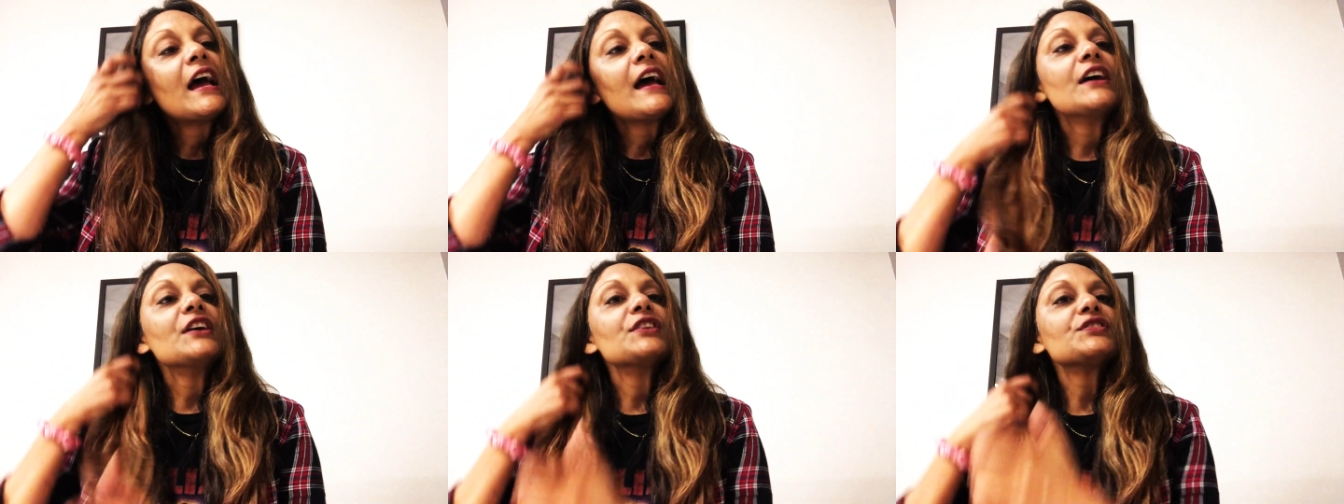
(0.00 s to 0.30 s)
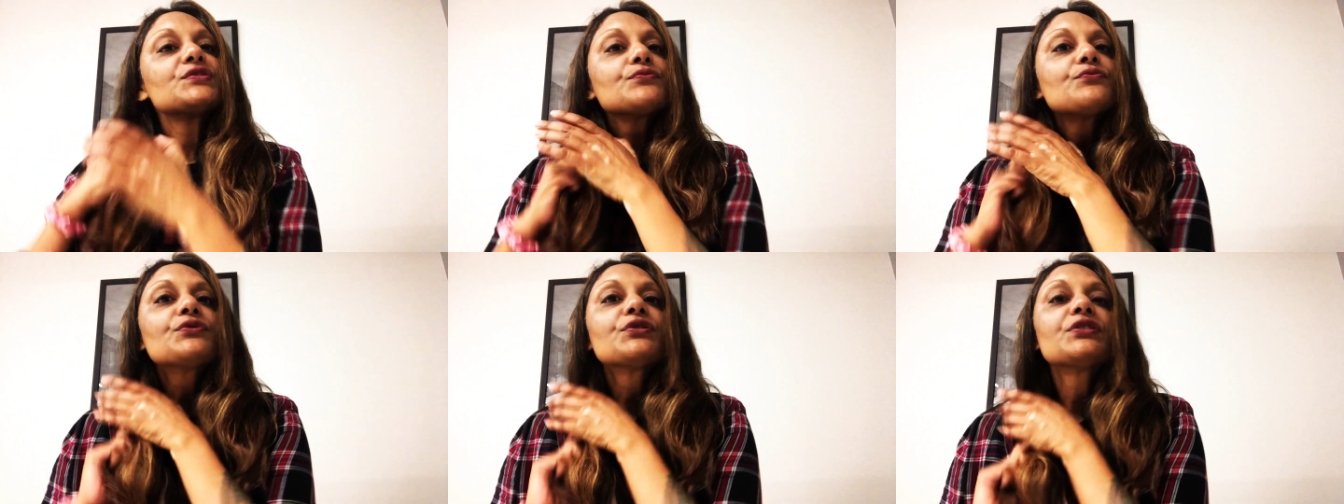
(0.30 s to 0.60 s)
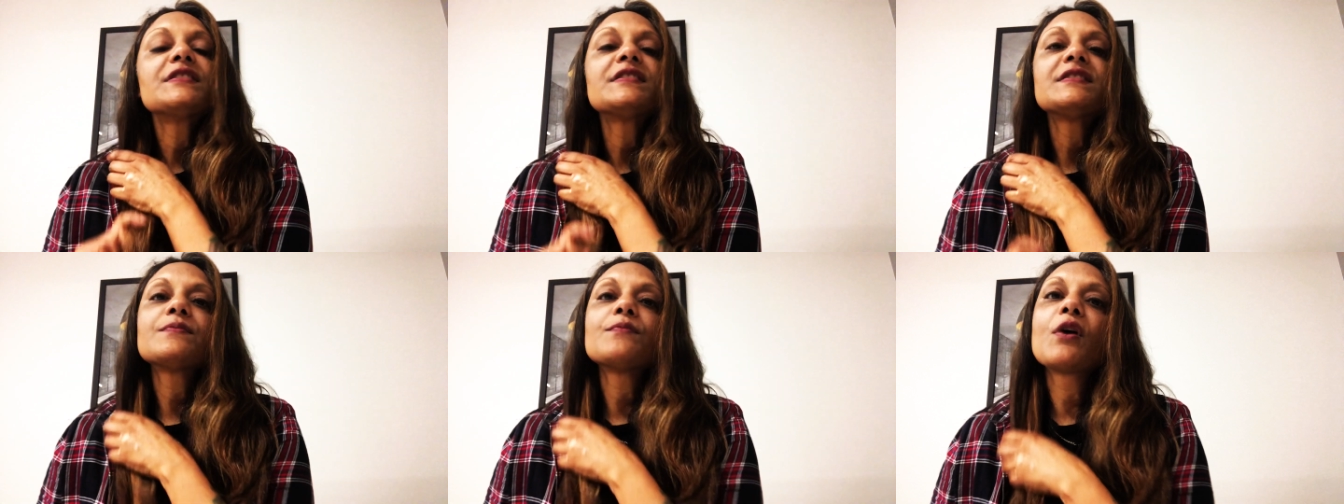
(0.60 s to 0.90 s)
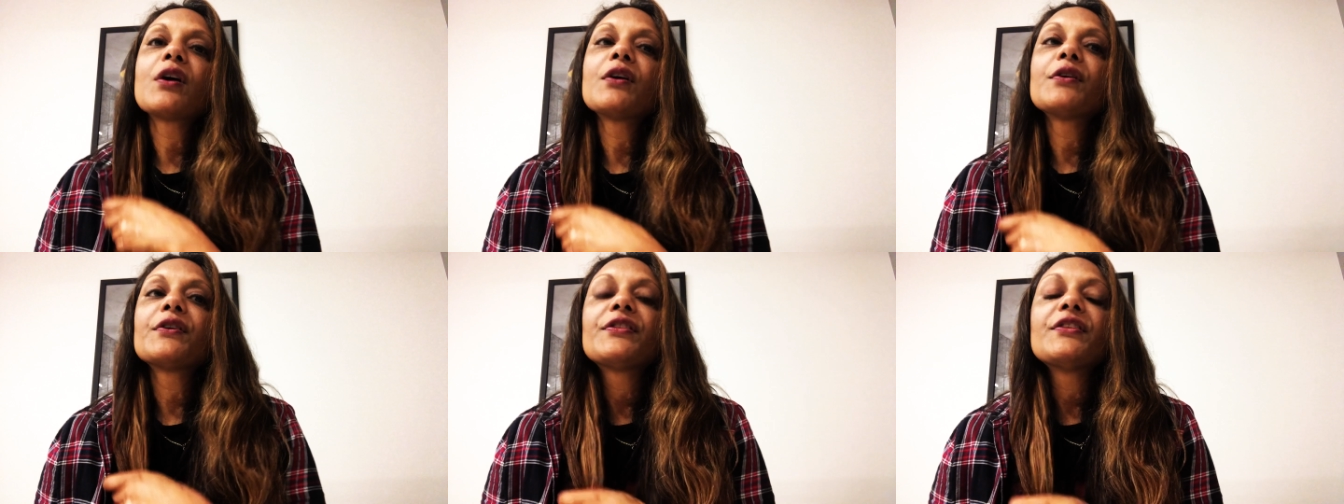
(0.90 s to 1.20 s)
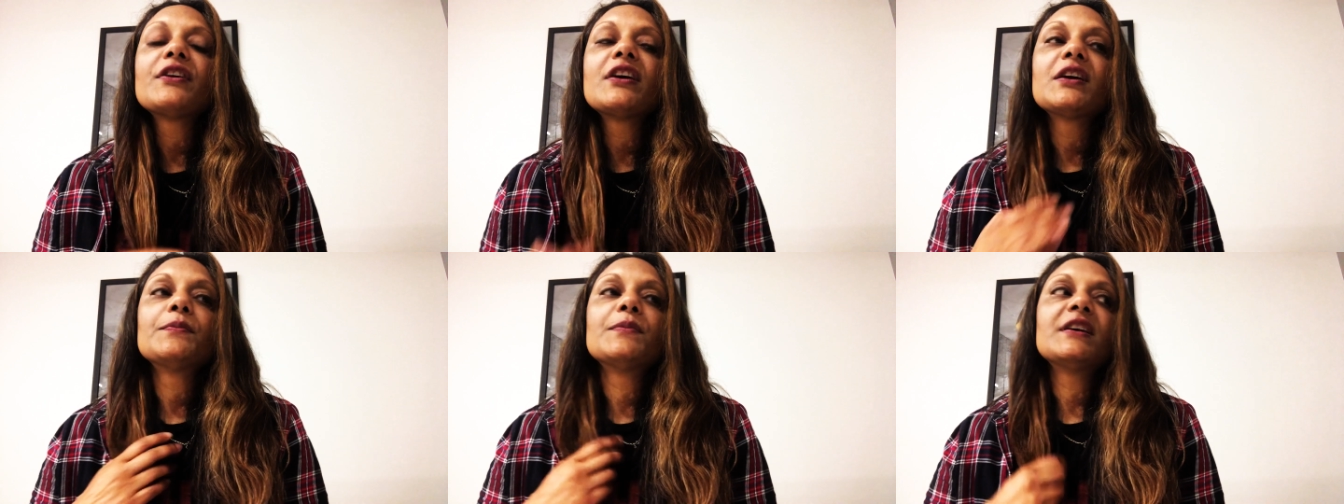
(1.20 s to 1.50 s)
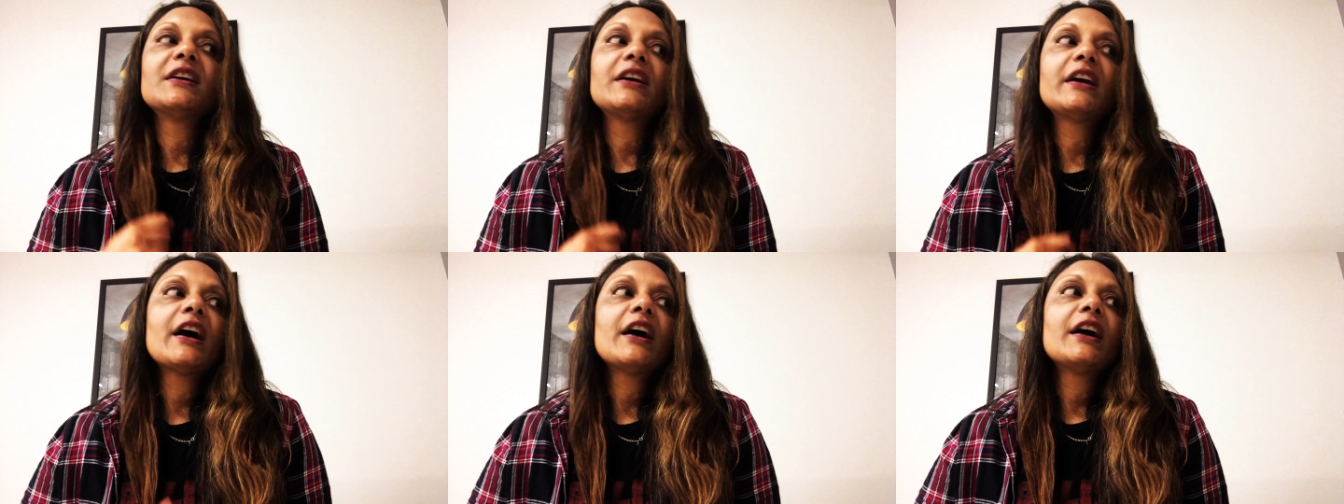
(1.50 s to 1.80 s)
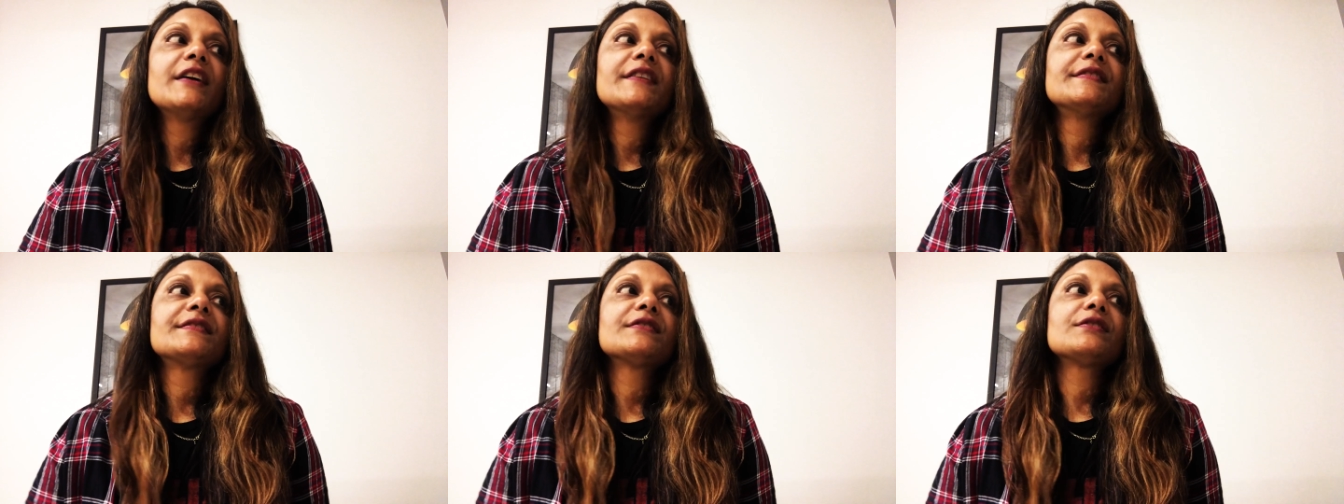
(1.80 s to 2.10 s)
is a really smart thing
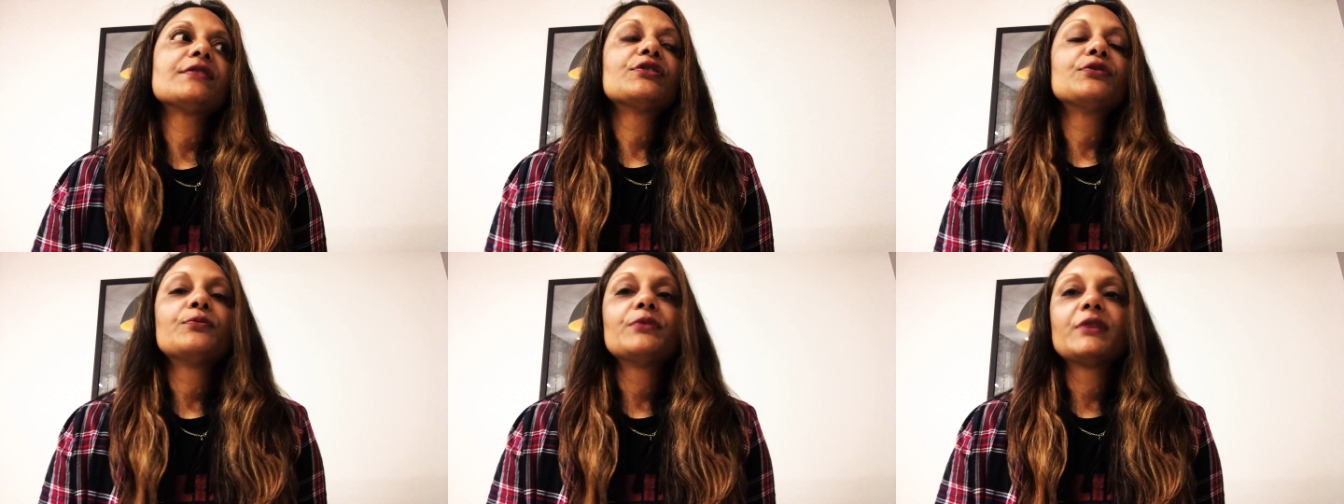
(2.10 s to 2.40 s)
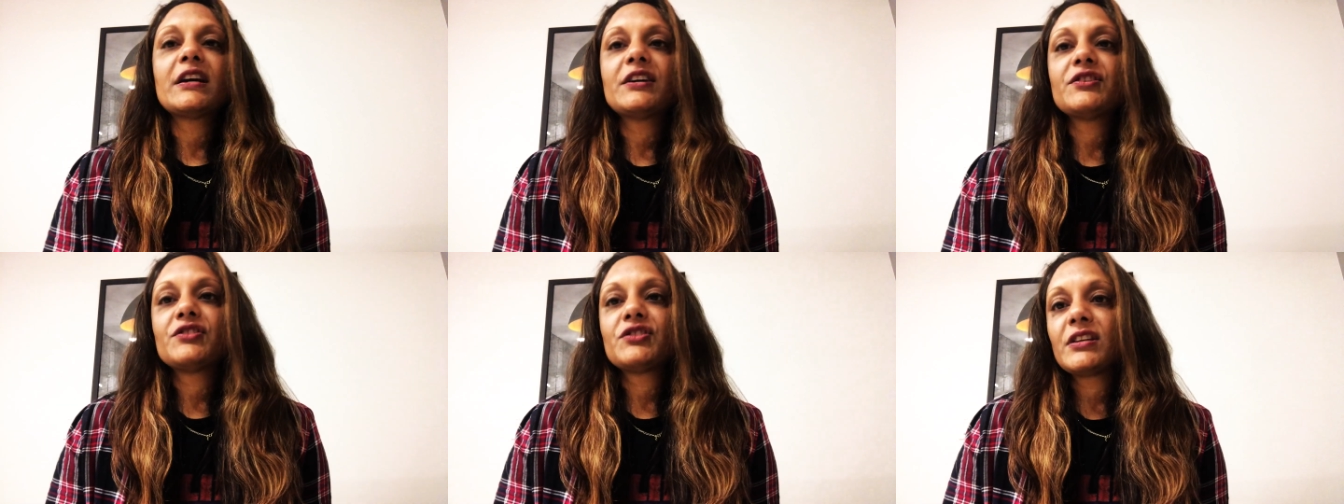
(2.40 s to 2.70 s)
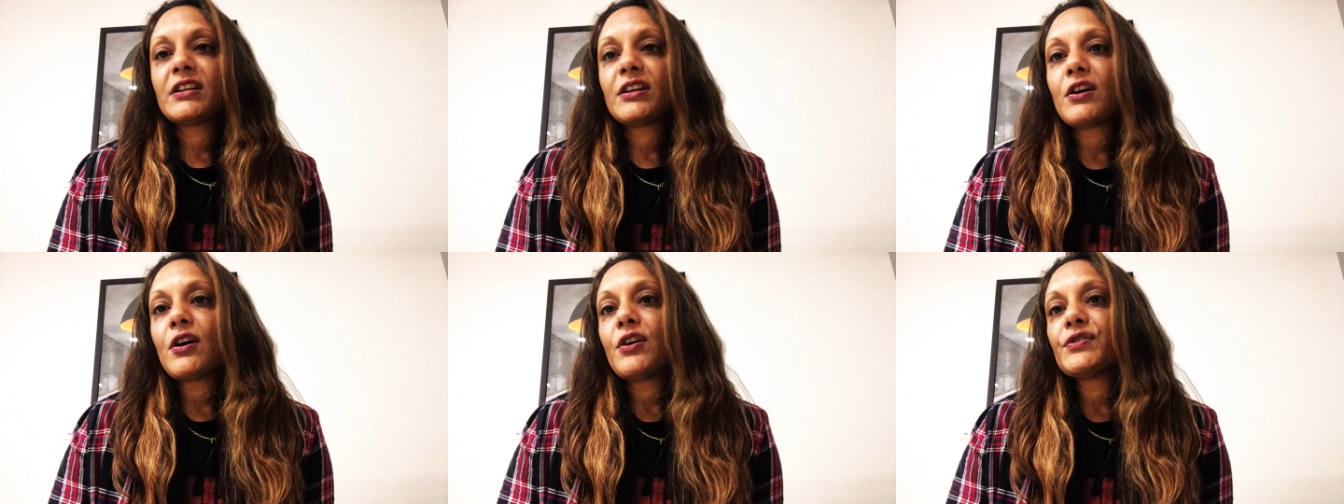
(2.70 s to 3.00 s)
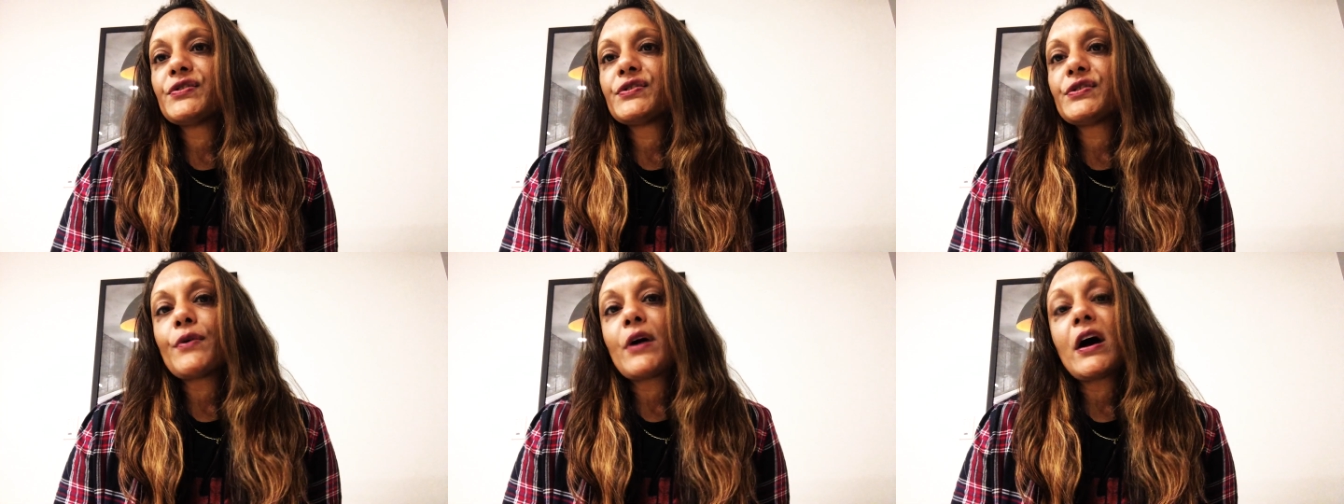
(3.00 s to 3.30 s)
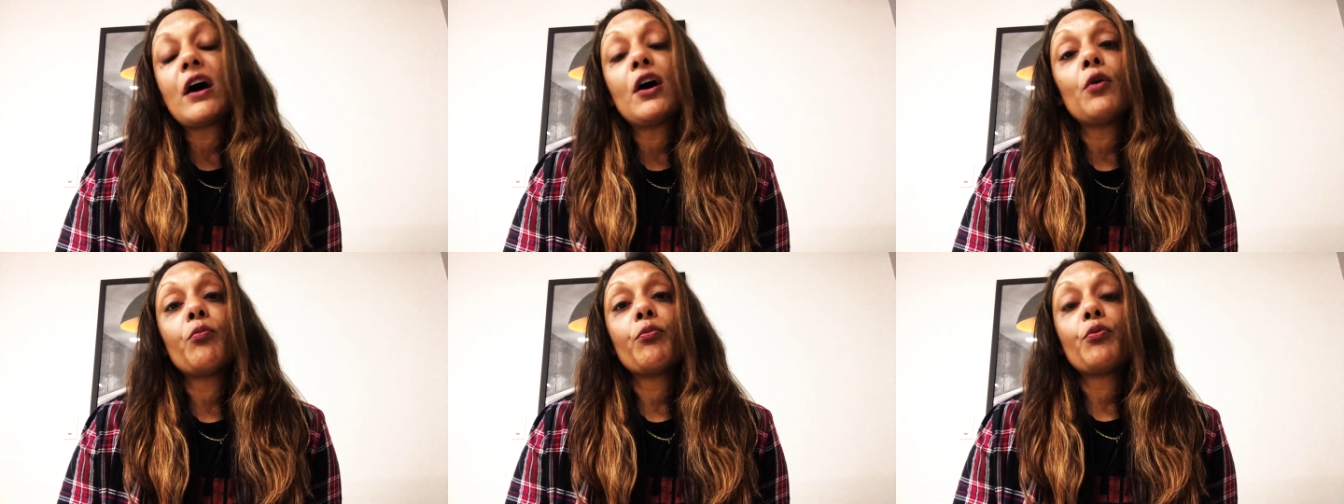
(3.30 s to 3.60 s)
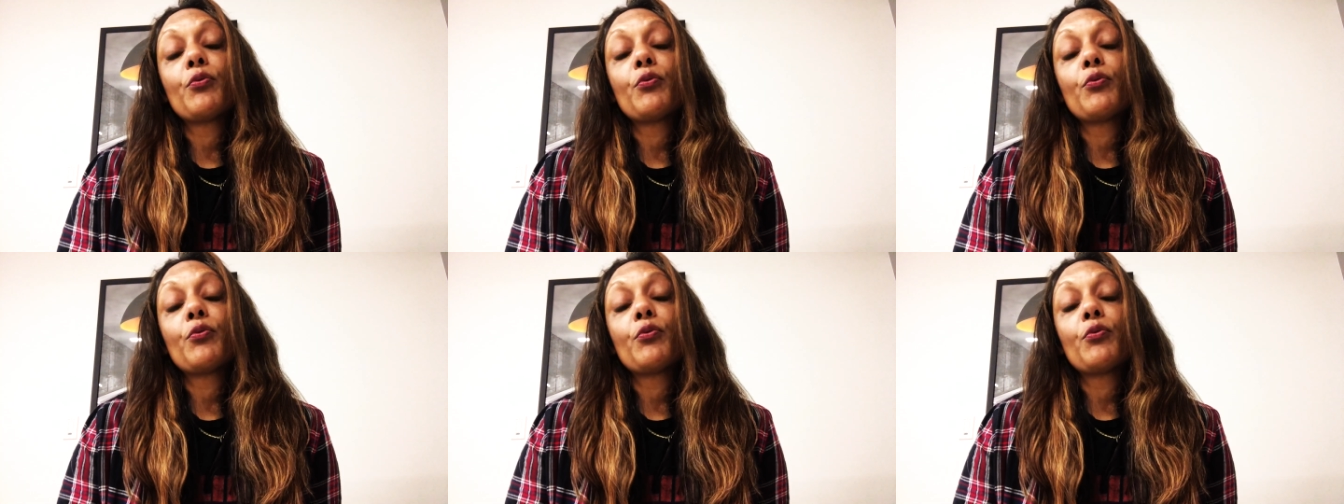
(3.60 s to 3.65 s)
because lubrication can also help